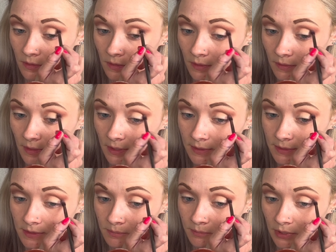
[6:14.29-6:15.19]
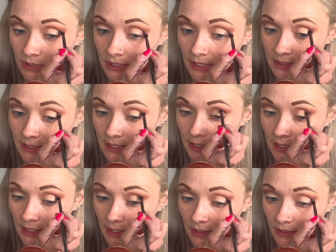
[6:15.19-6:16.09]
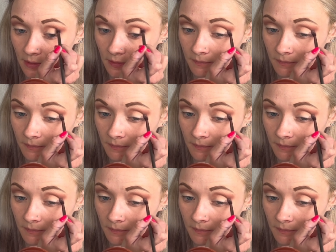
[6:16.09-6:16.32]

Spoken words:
And then blending it in.